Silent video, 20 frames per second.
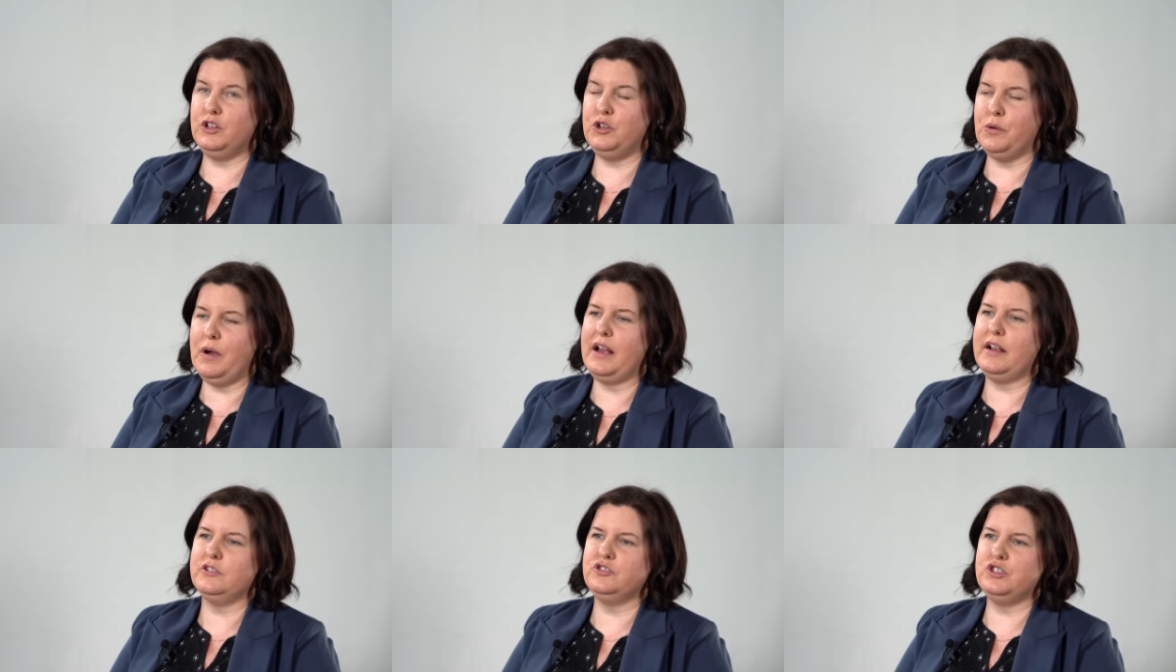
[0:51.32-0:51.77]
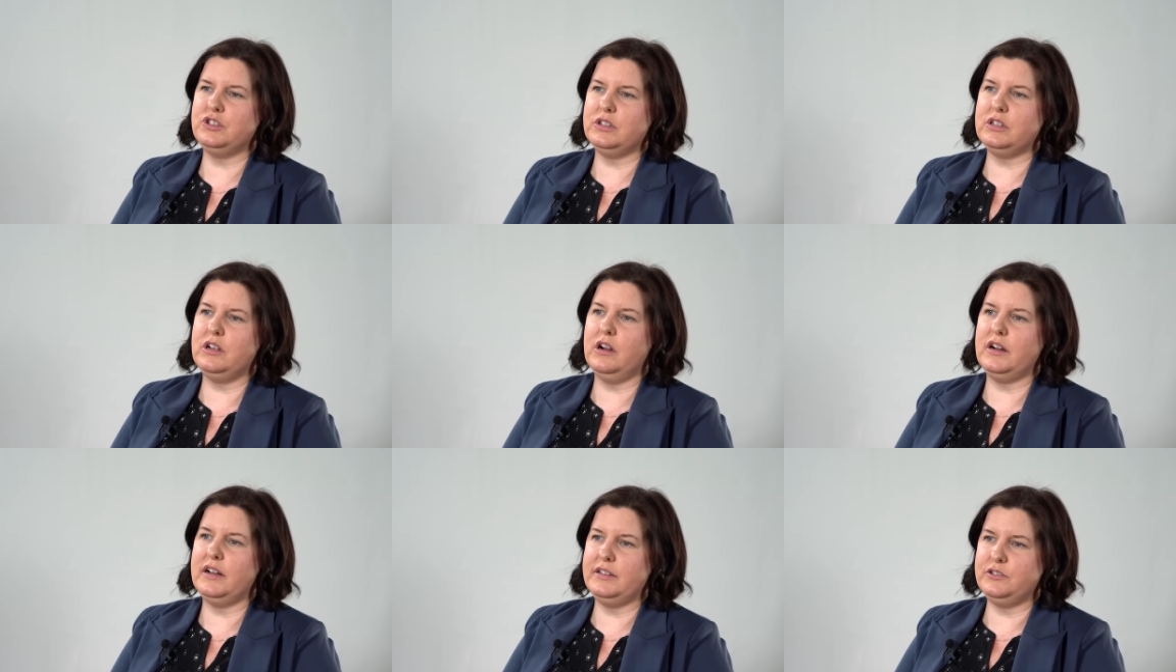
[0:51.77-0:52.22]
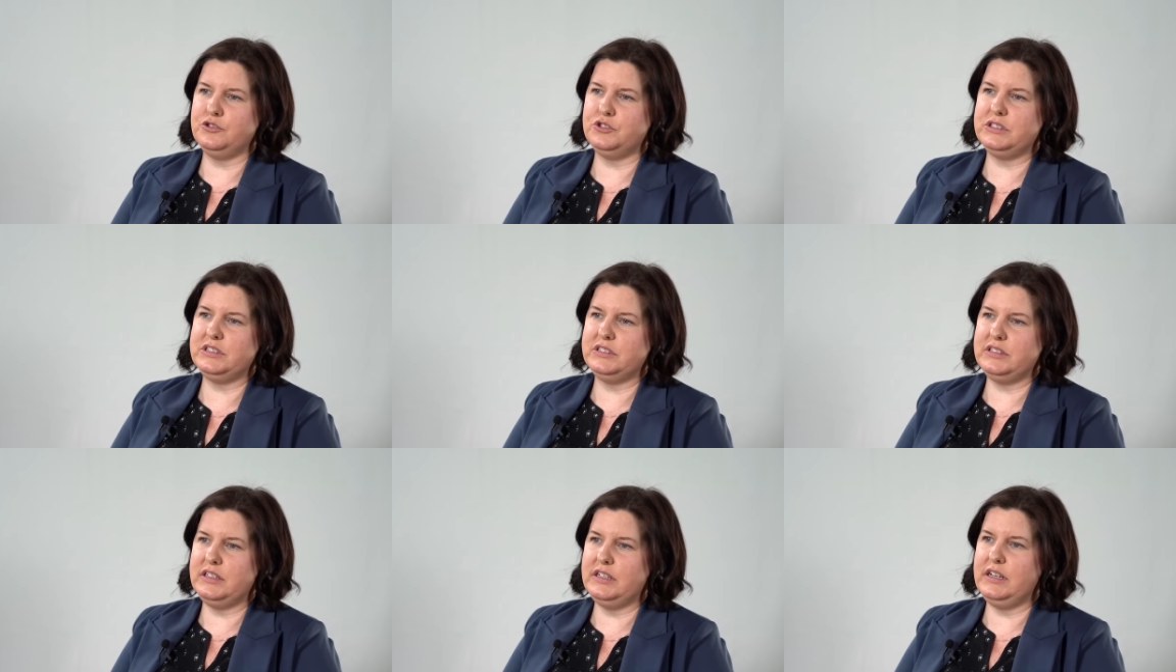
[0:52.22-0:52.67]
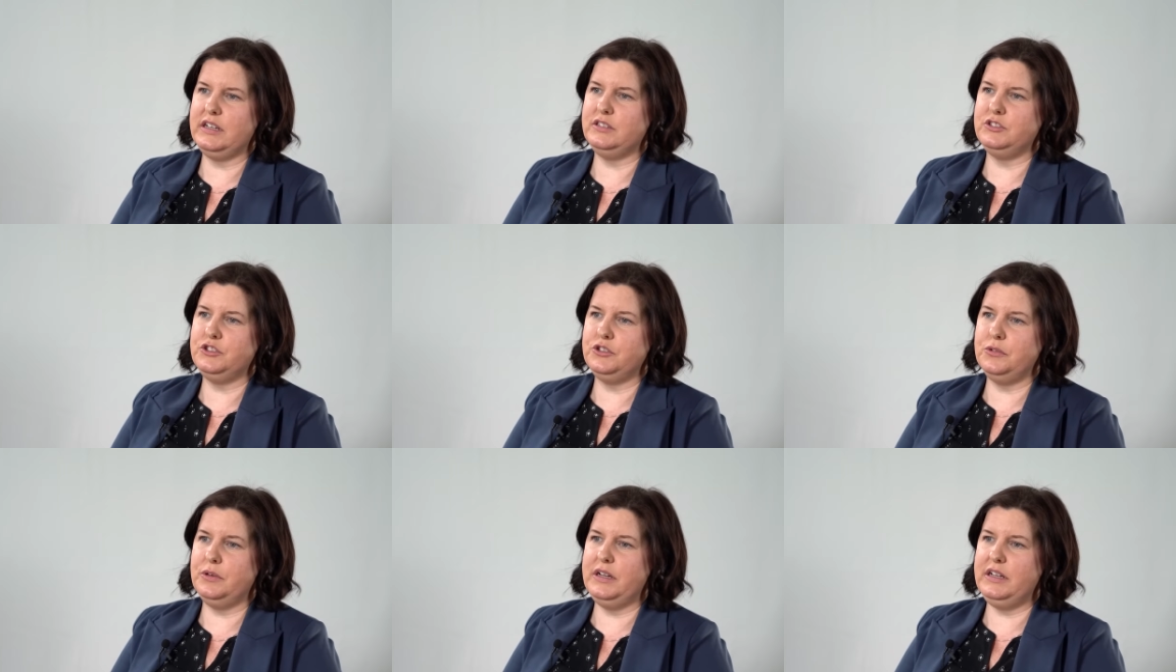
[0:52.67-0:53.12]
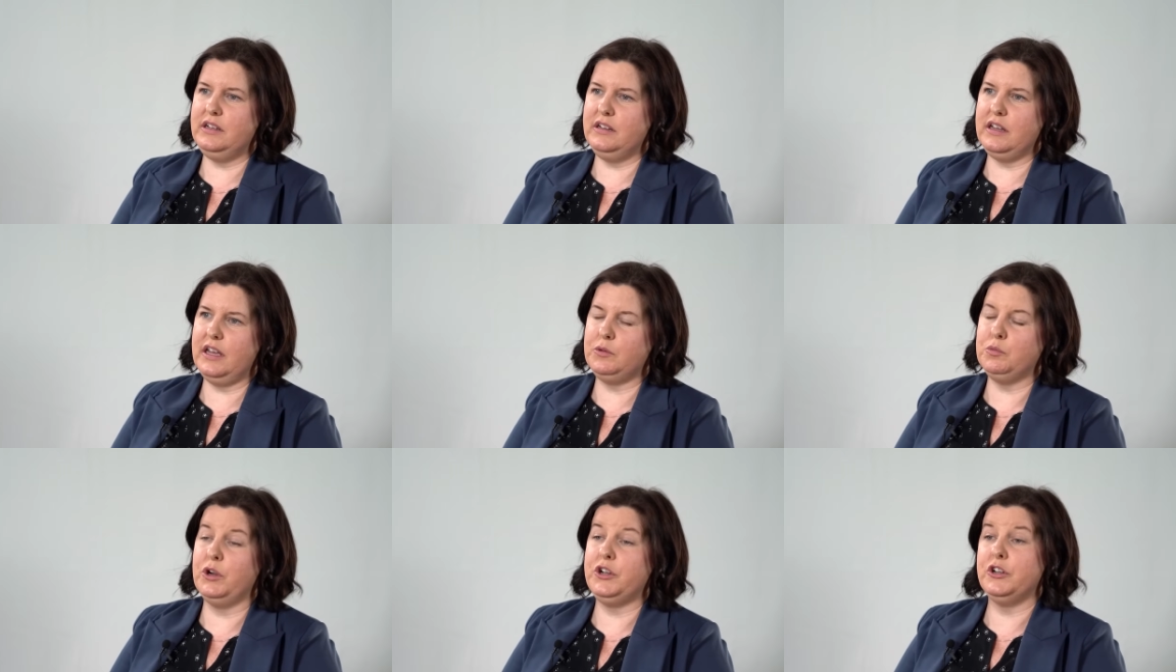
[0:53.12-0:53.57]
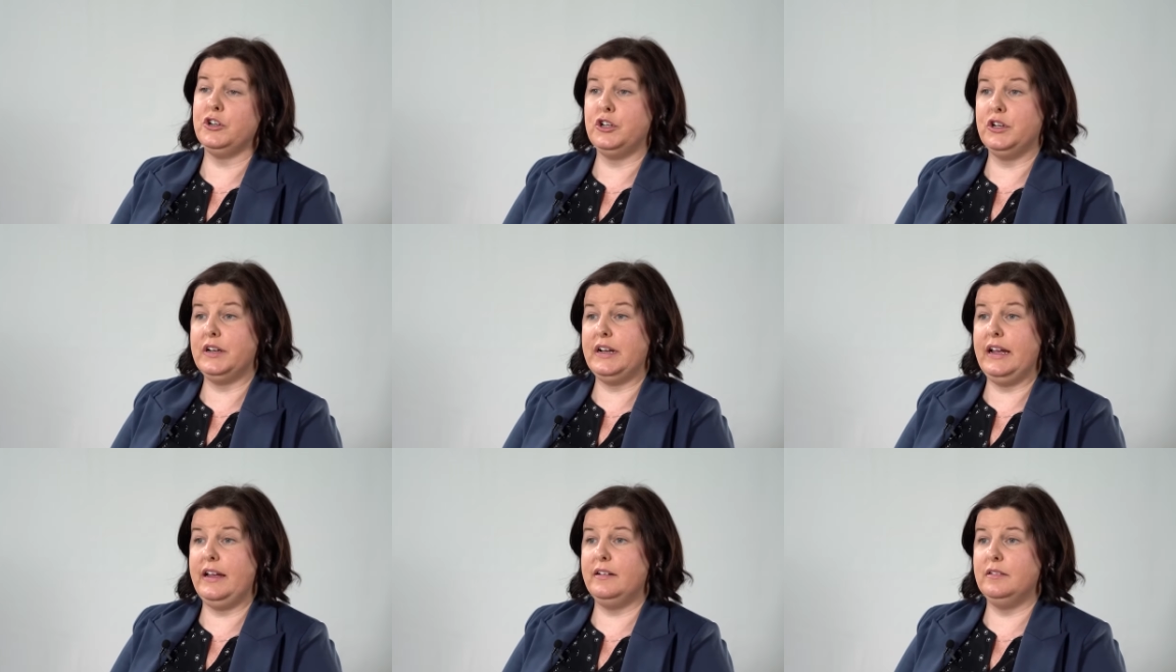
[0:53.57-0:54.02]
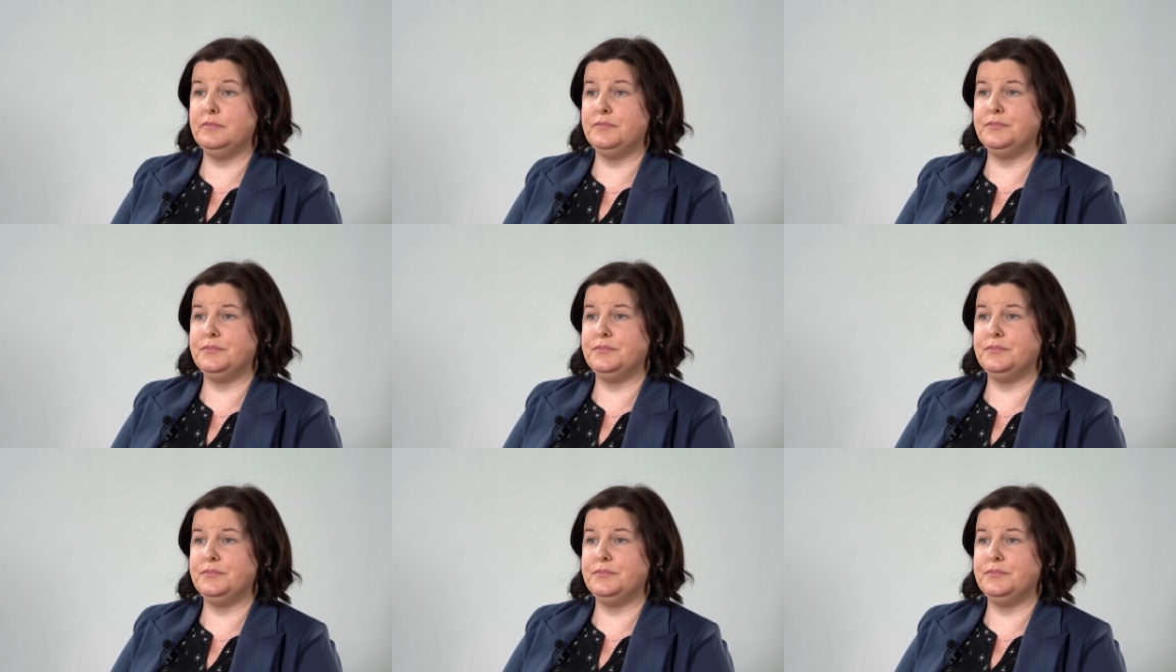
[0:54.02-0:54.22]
you actually are interested in doing and what you're good at.